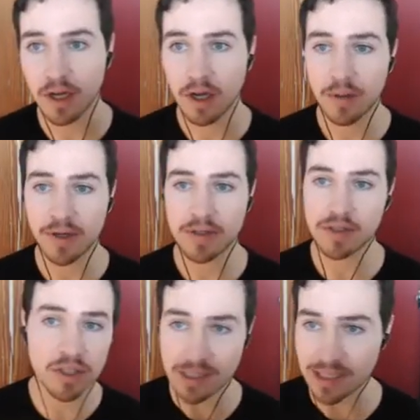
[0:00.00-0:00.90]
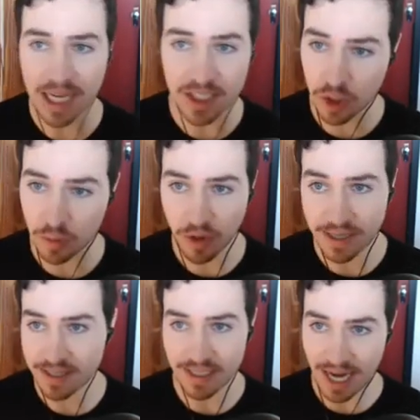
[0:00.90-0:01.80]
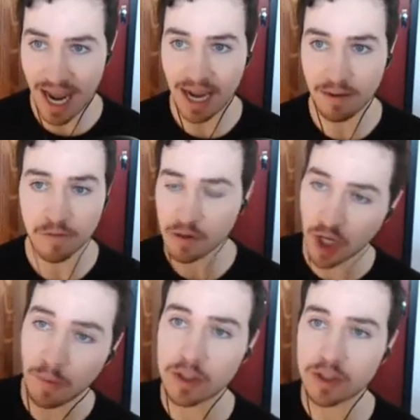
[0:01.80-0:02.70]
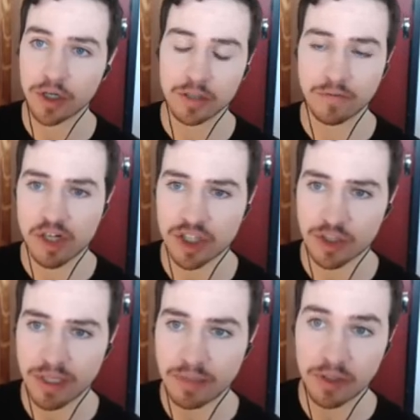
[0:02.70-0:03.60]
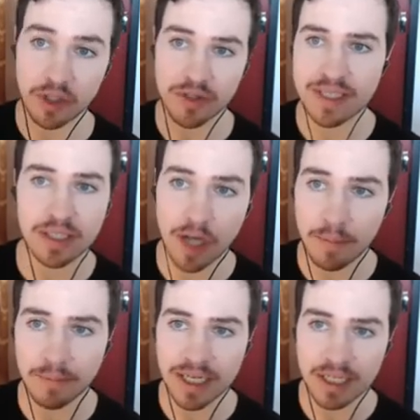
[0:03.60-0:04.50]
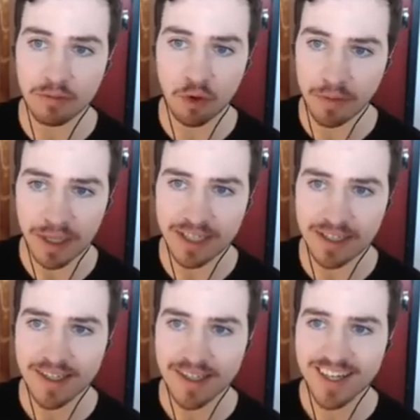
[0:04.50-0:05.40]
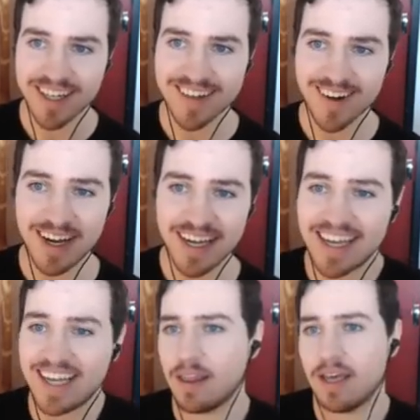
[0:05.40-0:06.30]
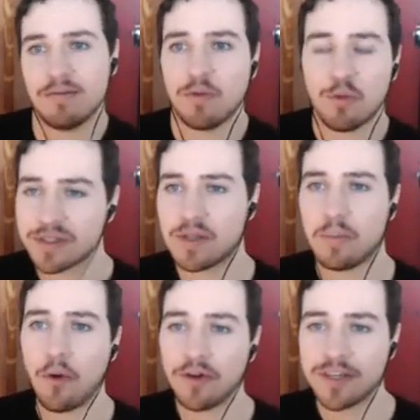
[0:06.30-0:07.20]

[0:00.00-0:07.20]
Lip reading: Because you could slash your prices in half, double your conversion rate, but you're still not making more money, right? And then what's the point?